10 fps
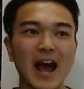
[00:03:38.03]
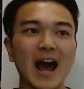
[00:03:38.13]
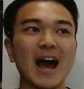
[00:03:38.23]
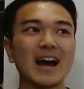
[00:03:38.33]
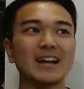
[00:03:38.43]

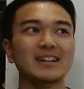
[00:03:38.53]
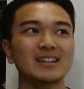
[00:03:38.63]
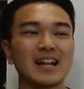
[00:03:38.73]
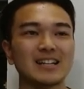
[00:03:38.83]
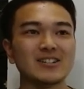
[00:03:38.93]
add
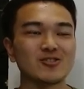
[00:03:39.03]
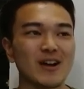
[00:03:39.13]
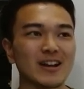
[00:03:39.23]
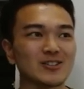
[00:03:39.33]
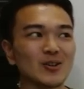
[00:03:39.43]
that diss
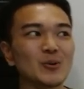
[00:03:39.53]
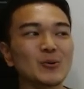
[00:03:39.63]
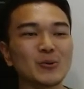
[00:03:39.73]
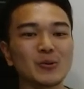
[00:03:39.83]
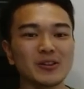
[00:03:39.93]
track
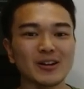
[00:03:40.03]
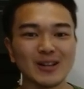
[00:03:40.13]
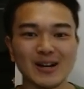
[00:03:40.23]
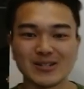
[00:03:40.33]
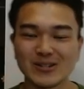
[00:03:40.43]
to the
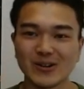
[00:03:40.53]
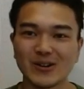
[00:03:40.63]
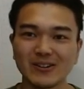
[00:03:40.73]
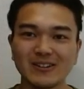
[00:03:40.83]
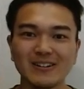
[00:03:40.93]
Closet
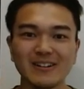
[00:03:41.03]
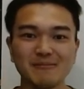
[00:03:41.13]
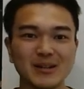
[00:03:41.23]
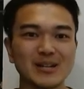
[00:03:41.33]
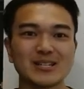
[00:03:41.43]
Talk,
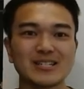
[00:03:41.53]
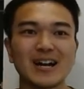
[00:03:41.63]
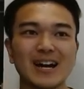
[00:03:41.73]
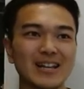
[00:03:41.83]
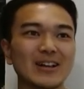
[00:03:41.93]
because it's
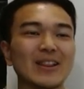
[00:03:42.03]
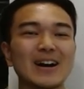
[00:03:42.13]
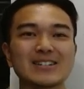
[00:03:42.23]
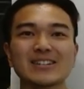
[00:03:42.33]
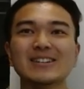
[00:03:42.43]
not in the
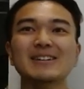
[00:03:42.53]
closet.